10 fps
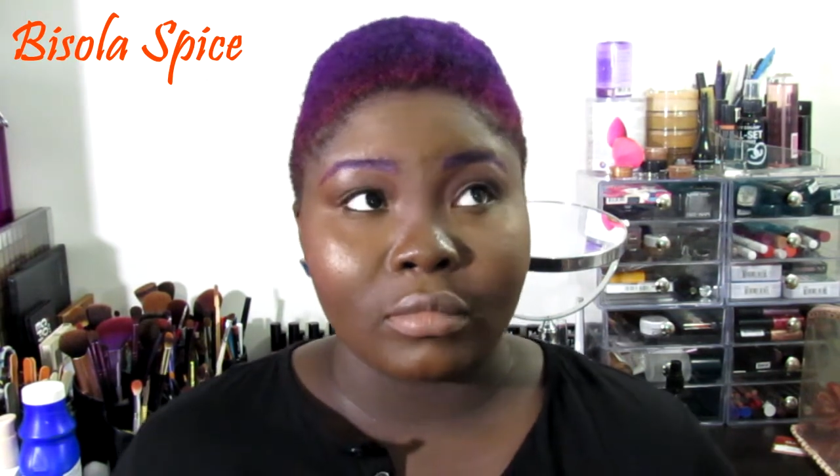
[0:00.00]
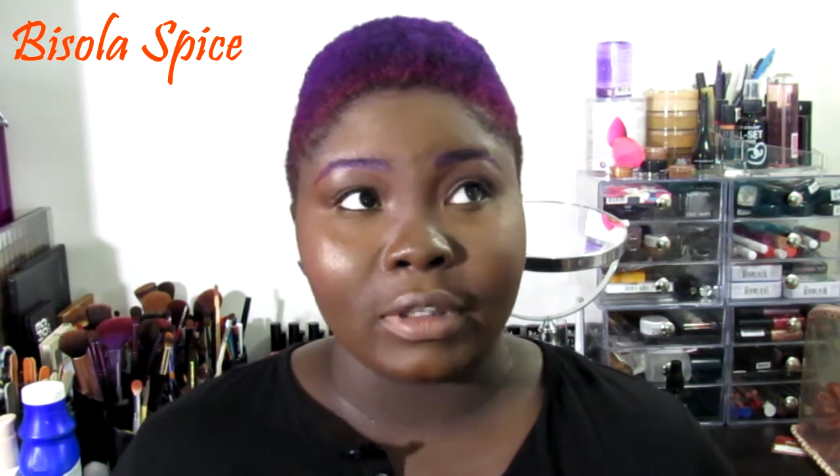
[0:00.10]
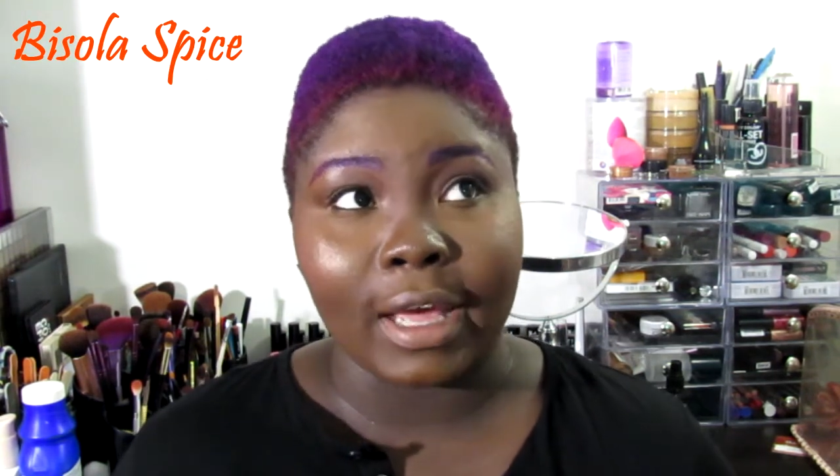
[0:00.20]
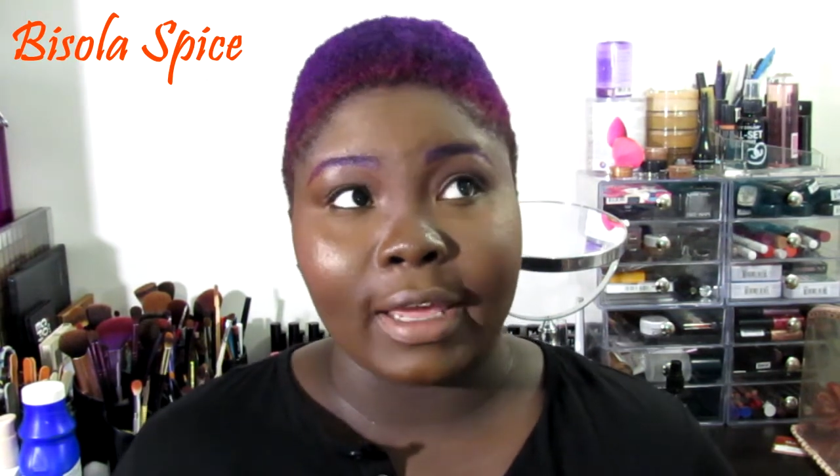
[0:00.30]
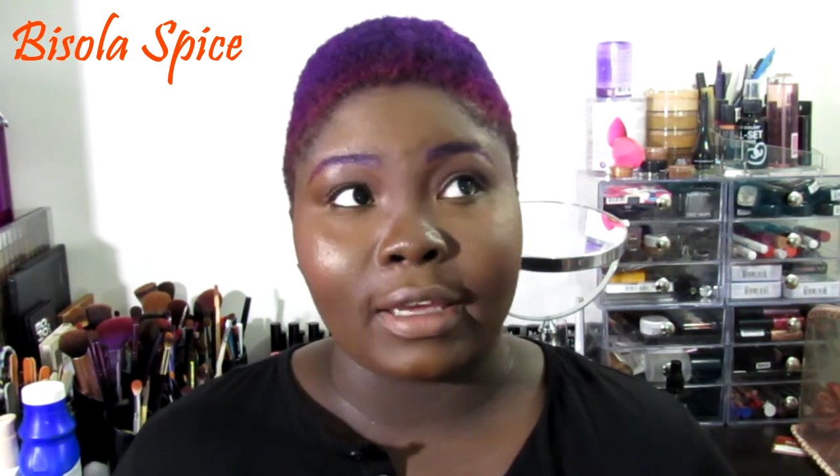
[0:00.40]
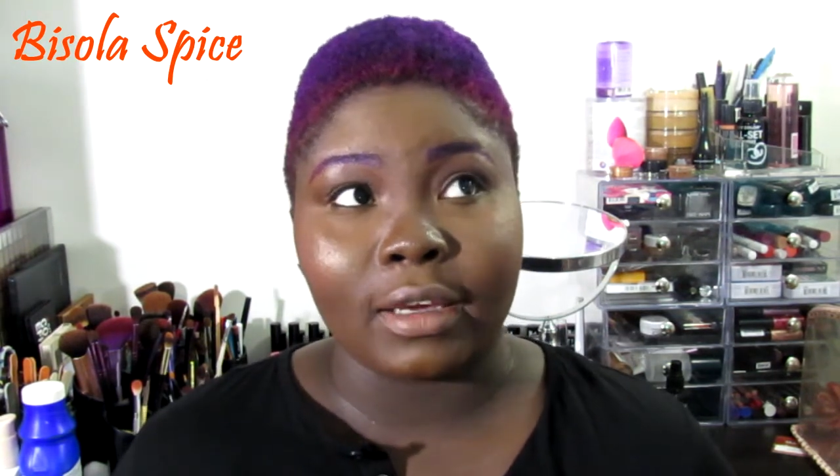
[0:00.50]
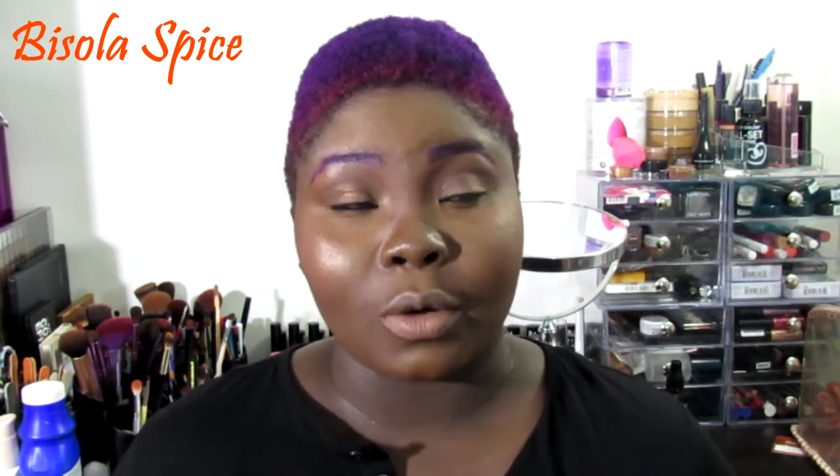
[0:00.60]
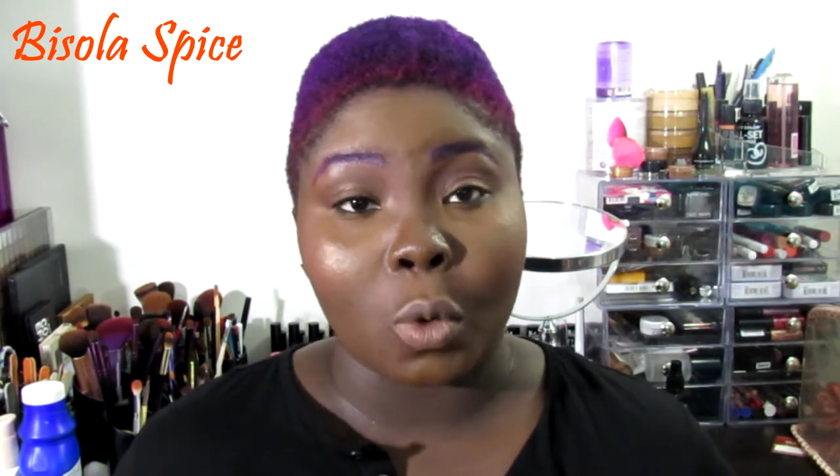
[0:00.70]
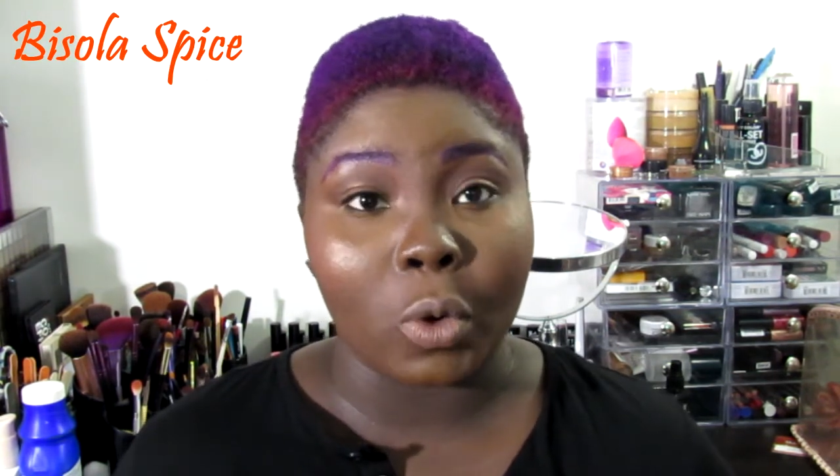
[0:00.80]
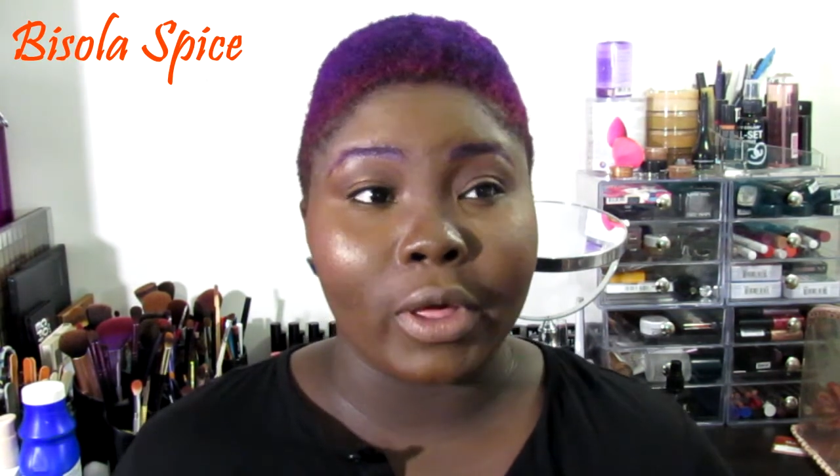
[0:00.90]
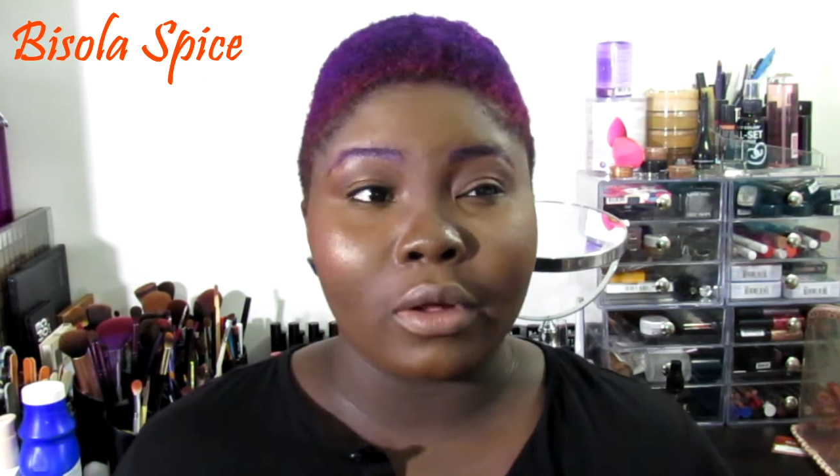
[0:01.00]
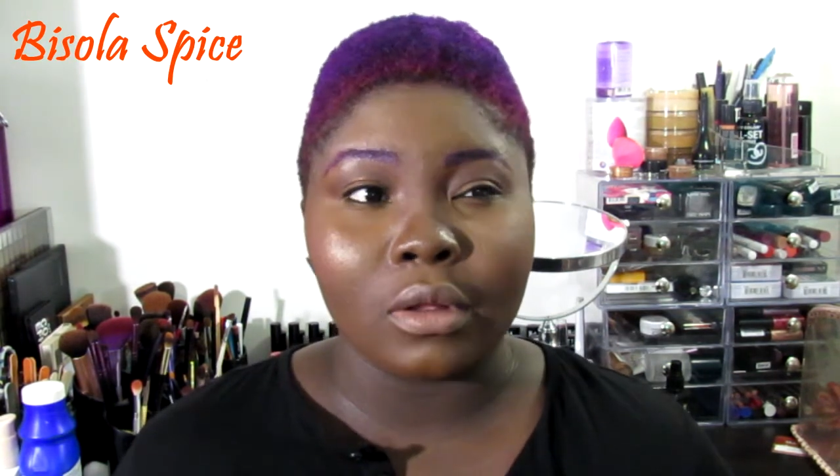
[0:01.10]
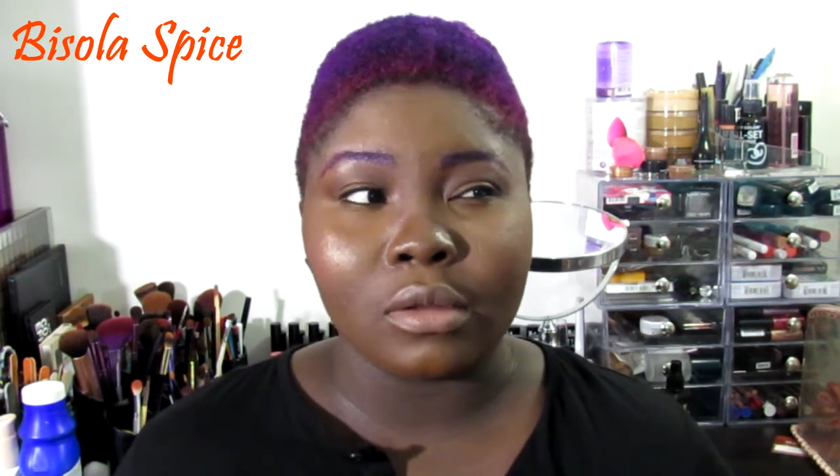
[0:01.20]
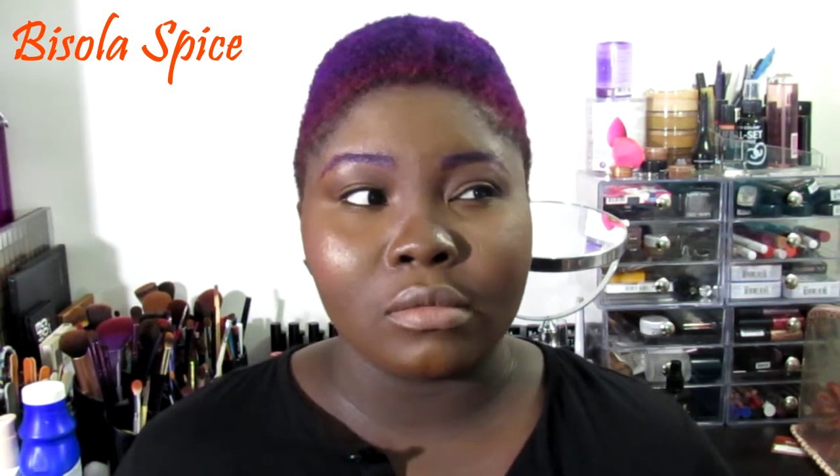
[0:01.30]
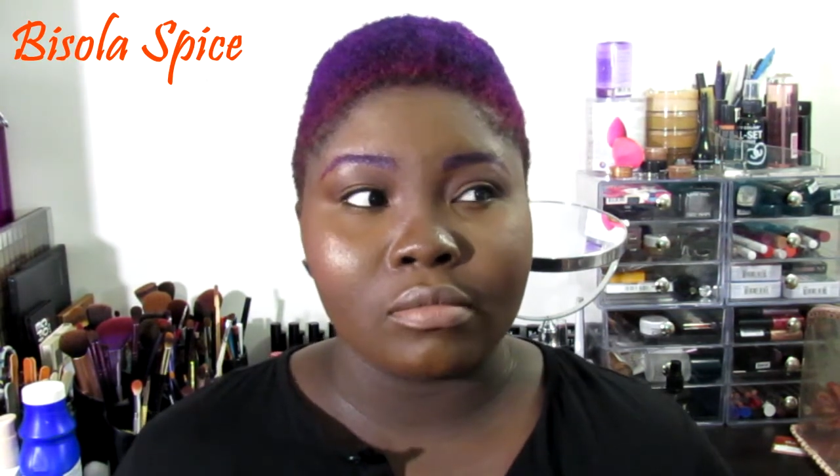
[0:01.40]
like
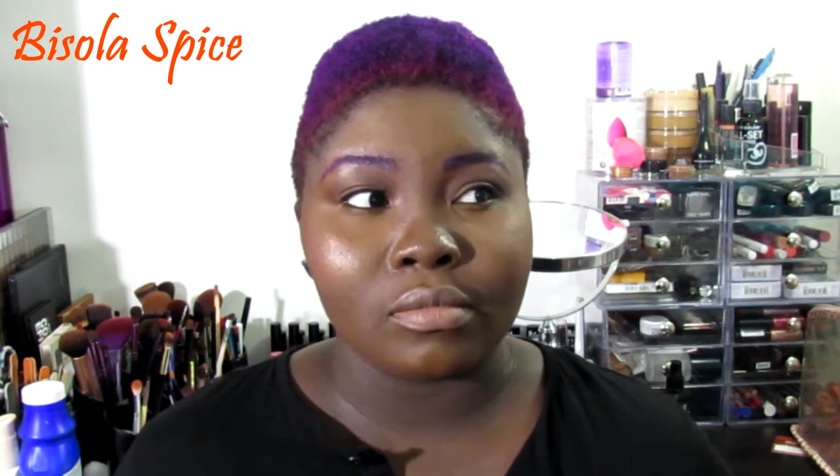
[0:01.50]
oil,